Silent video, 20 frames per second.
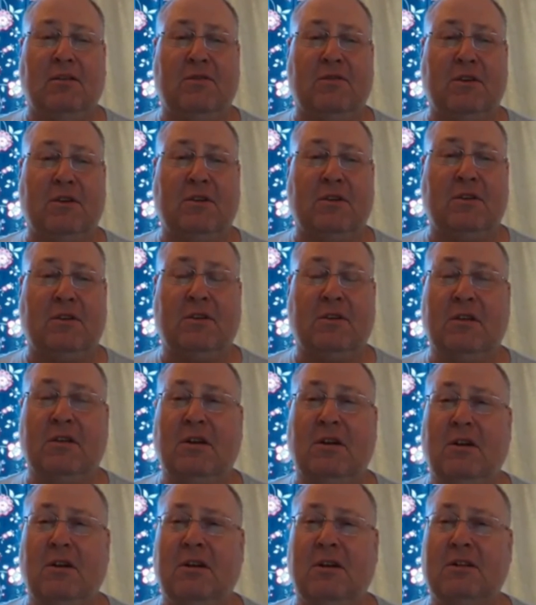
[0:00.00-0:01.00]
Is there
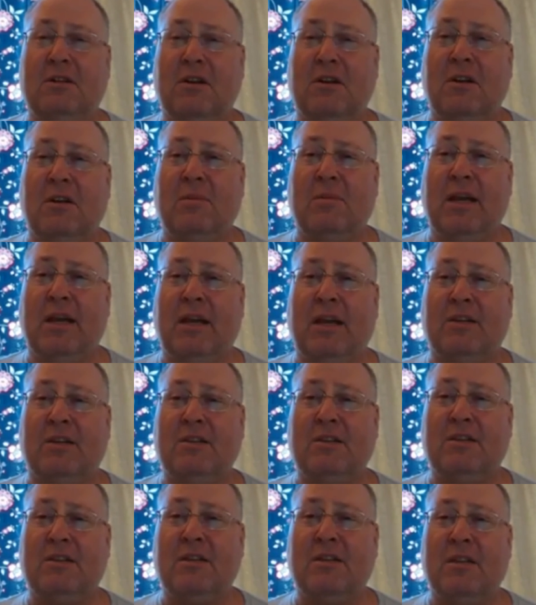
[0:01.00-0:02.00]
anybody else that's going to
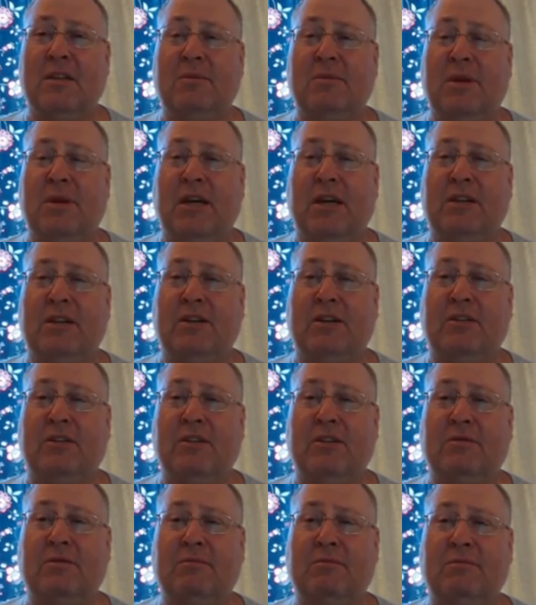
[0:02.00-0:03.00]
be on your crew
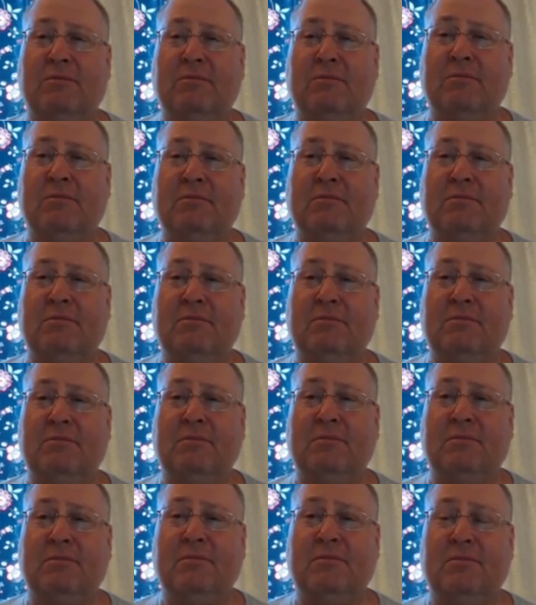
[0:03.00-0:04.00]

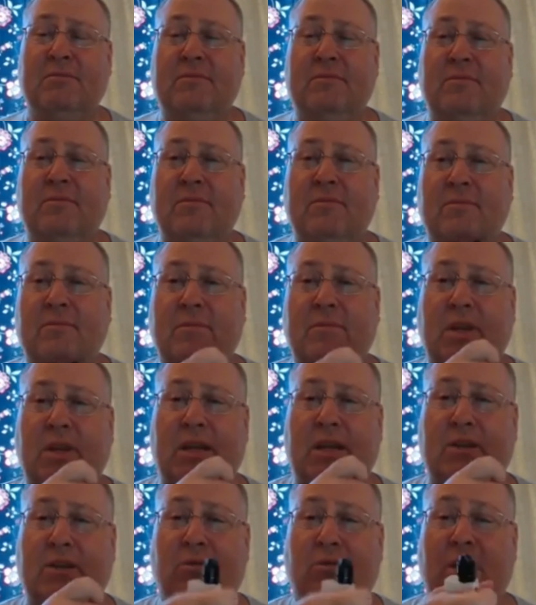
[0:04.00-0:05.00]
uh, that you want?